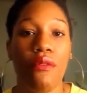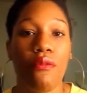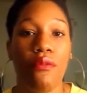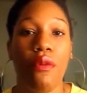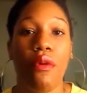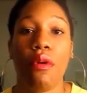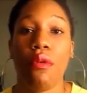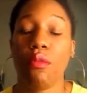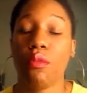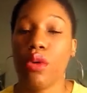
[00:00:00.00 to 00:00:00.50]

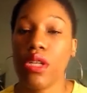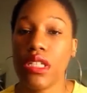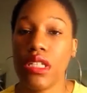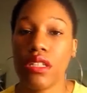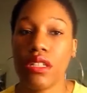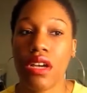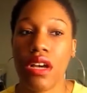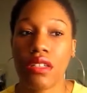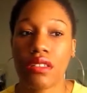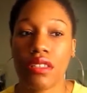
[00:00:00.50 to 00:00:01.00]
for a really
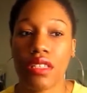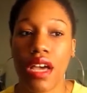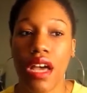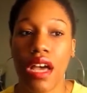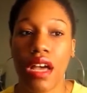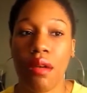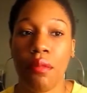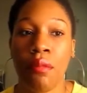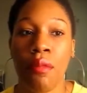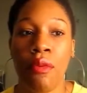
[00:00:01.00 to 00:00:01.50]
long
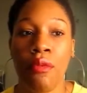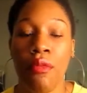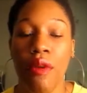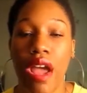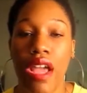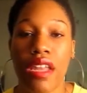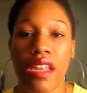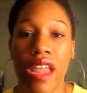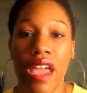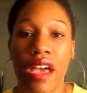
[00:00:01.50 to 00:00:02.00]
time.
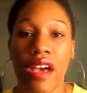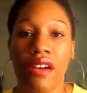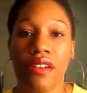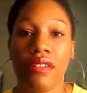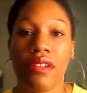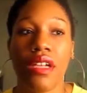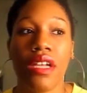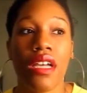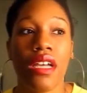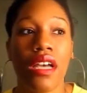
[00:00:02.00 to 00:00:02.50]
Right
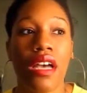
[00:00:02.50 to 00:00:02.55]
now,